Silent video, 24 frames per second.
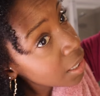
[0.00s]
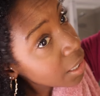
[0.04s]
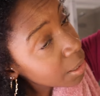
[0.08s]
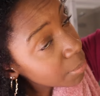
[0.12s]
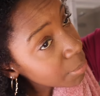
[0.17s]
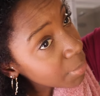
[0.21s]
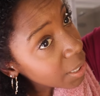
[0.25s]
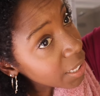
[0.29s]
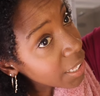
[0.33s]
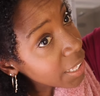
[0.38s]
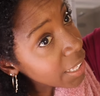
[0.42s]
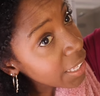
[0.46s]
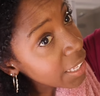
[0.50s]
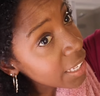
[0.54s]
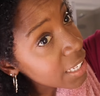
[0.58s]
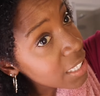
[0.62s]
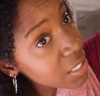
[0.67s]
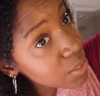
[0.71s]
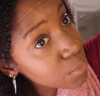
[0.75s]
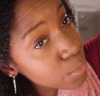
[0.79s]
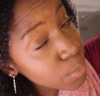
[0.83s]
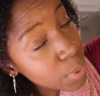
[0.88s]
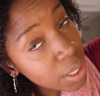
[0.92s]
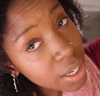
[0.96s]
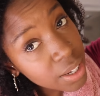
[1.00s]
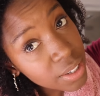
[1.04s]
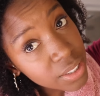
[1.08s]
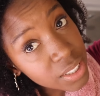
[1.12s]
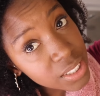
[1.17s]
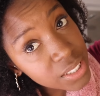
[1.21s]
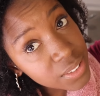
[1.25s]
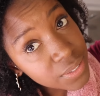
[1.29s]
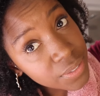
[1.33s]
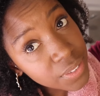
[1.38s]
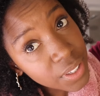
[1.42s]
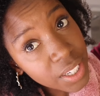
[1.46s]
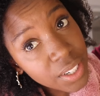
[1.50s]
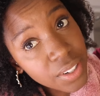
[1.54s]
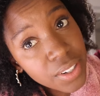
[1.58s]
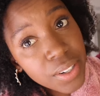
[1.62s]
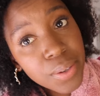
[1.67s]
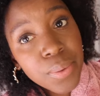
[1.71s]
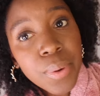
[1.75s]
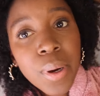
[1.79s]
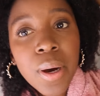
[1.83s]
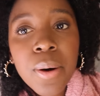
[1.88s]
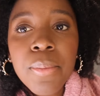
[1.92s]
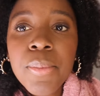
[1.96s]
and my hair as well is
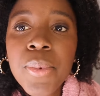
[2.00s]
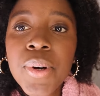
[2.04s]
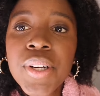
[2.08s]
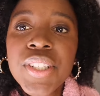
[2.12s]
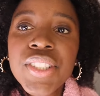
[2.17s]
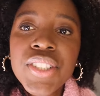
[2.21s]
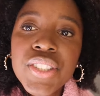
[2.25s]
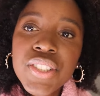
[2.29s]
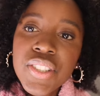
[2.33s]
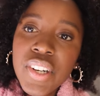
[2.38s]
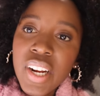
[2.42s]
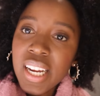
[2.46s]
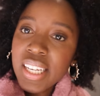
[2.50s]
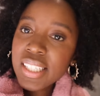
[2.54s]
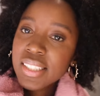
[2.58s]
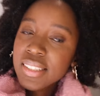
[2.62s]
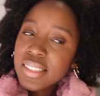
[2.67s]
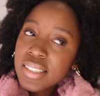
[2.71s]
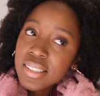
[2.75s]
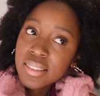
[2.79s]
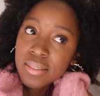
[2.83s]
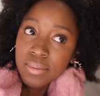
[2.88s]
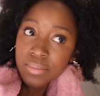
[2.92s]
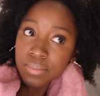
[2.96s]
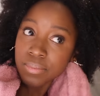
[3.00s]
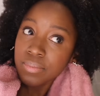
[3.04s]
very well moisturized.